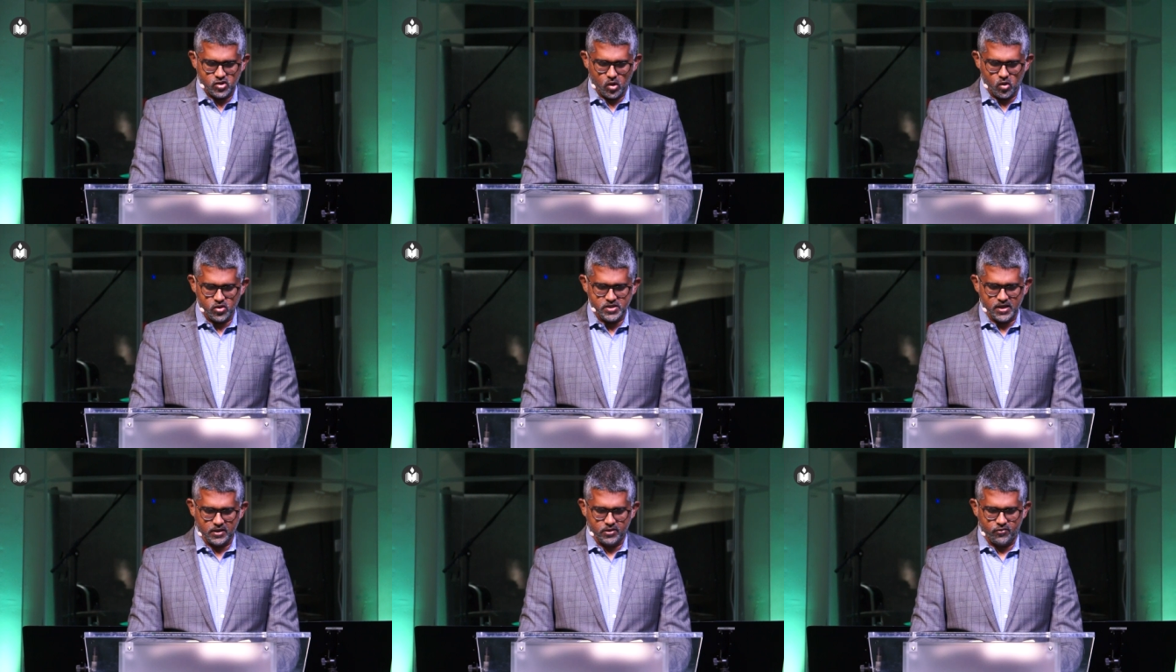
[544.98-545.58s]
So
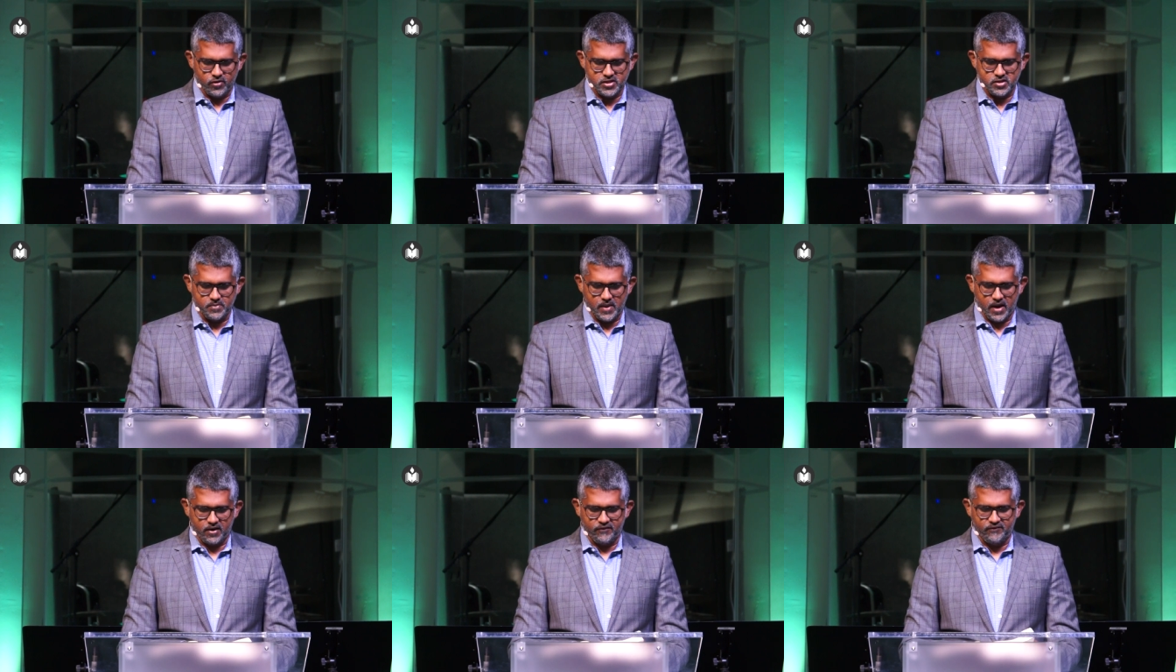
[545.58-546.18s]
shall the rich
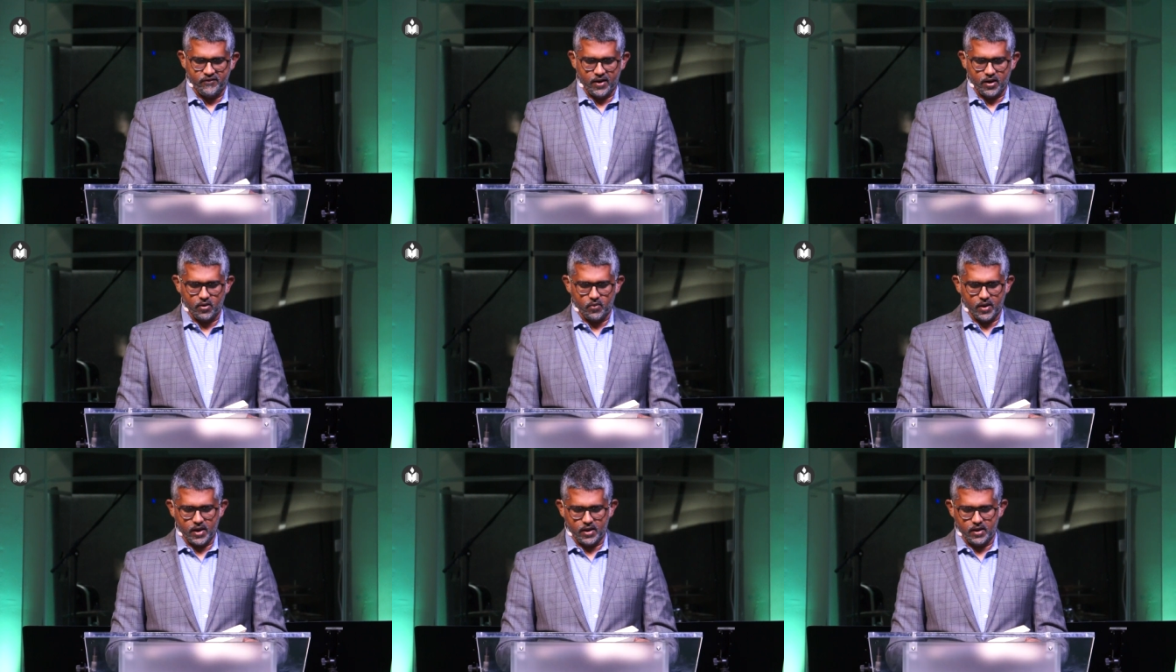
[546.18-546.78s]
man fade
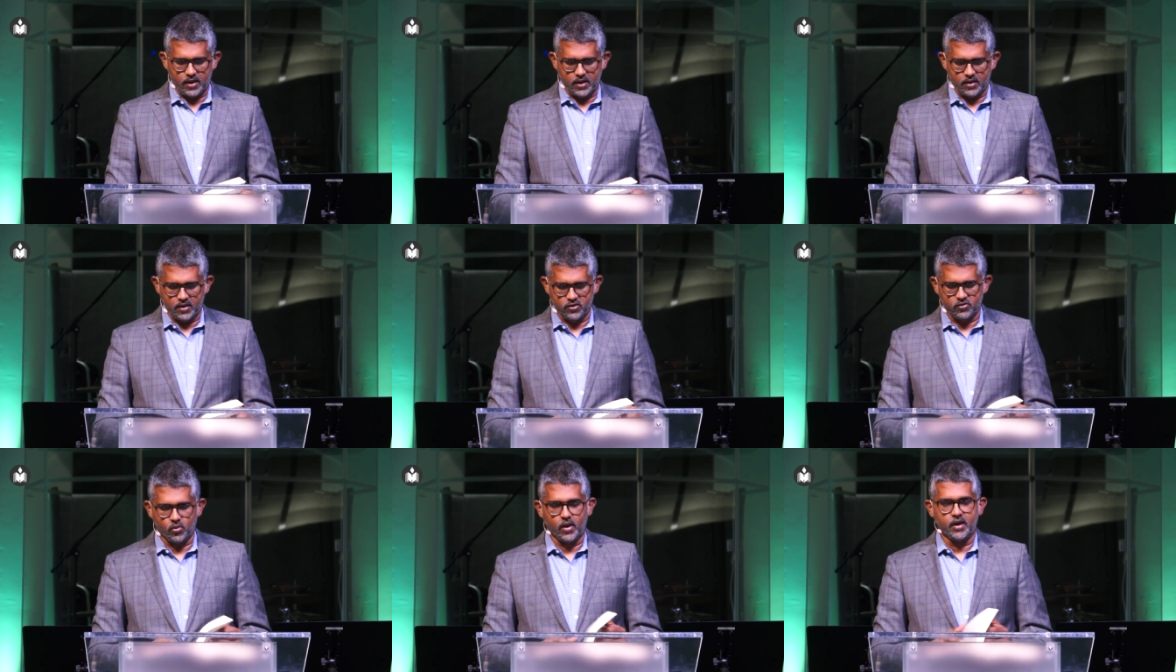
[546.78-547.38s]
away in
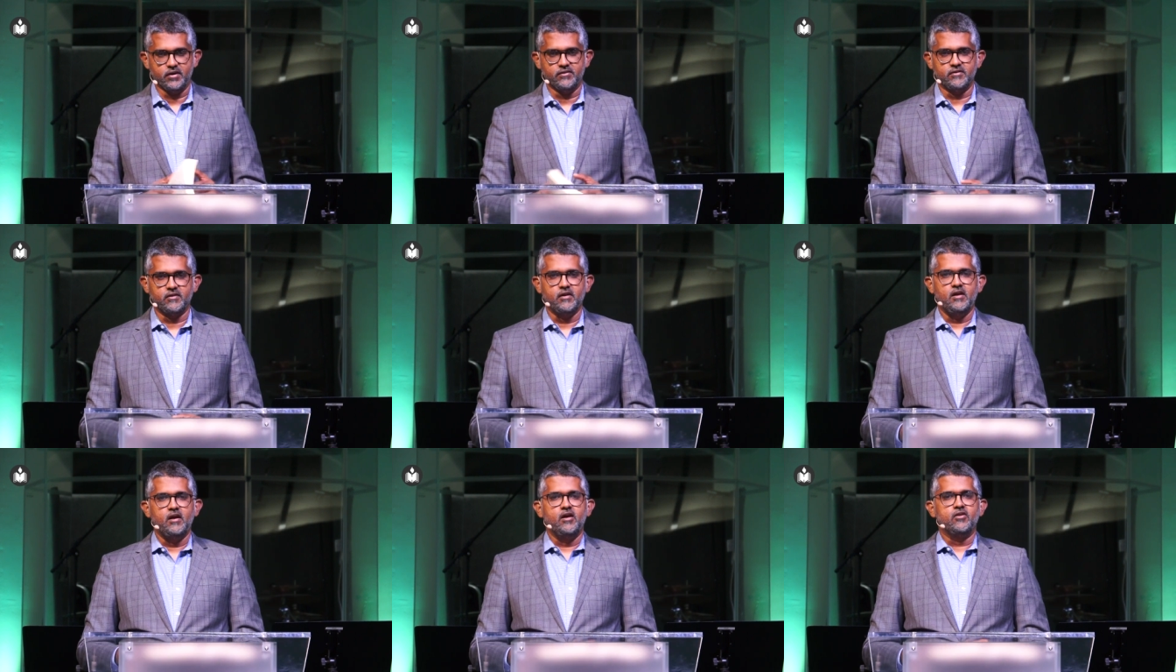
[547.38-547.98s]
his ways.
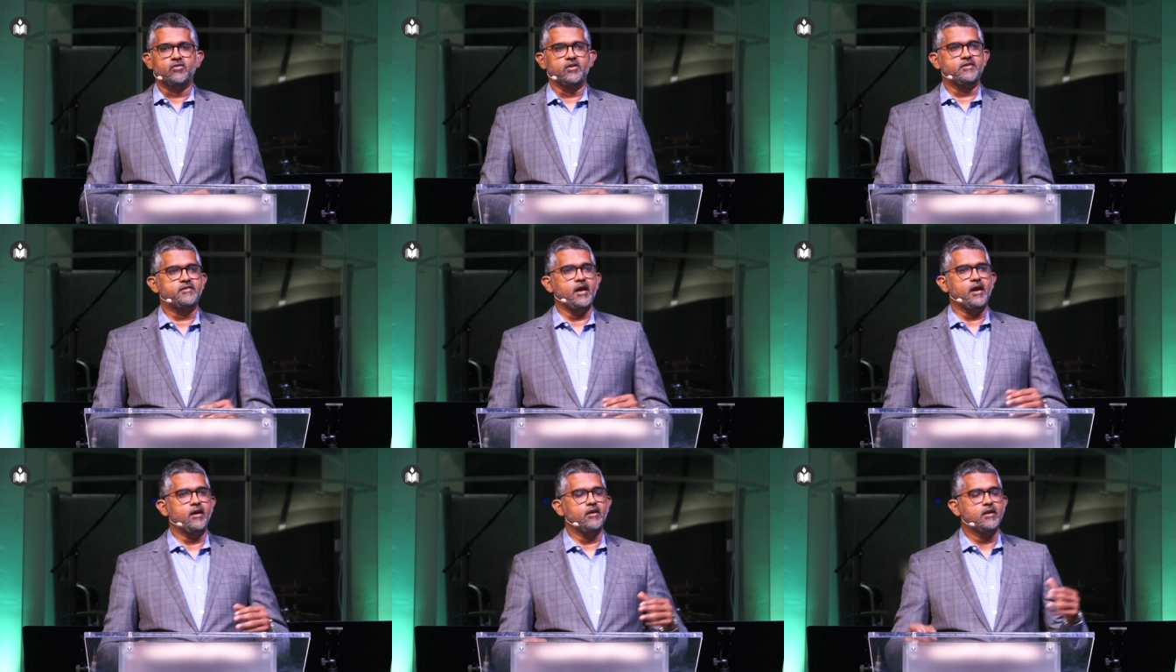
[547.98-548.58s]
So he's
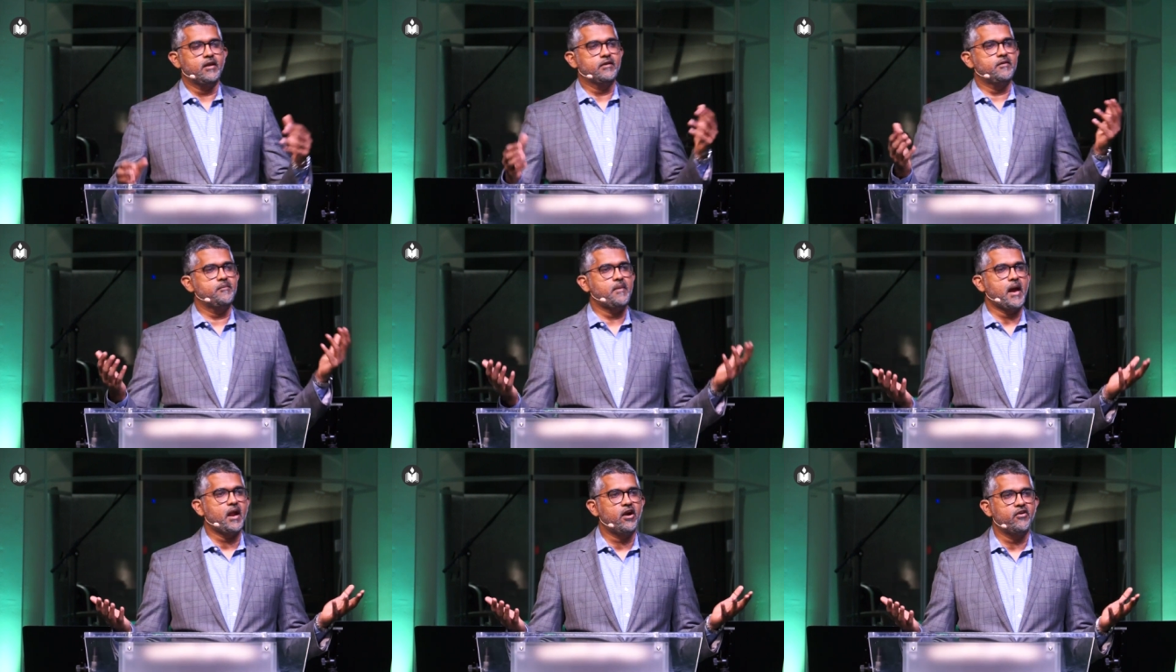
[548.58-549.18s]
saying,
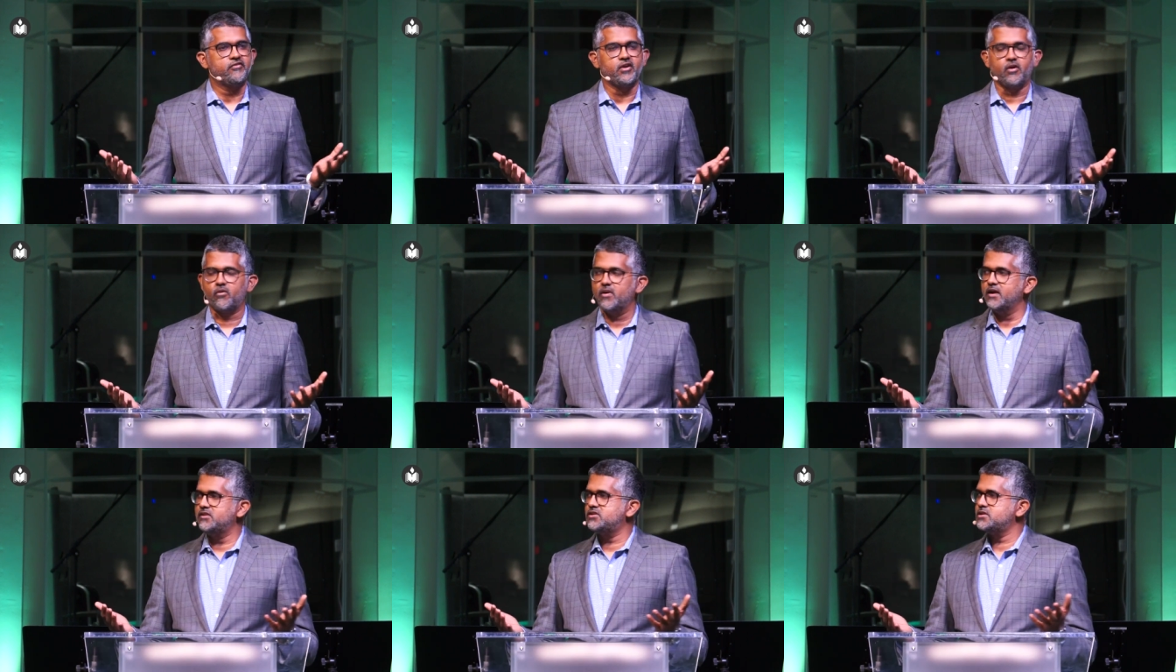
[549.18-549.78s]
doesn't matter if
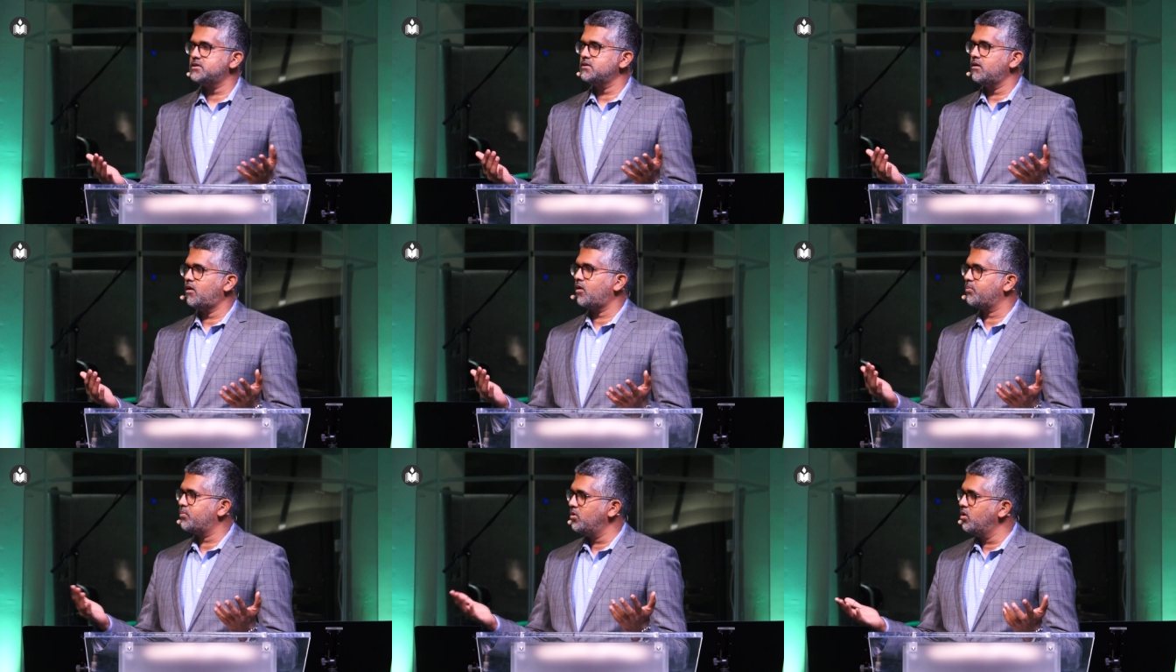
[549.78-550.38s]
you're rich
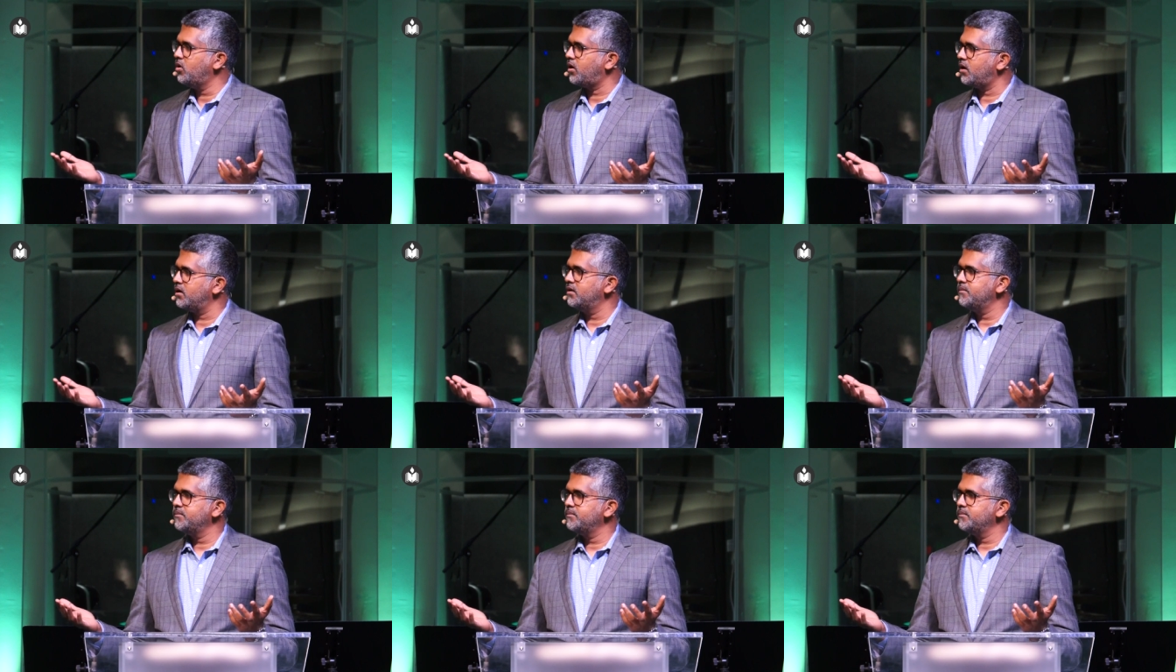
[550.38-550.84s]
or poor,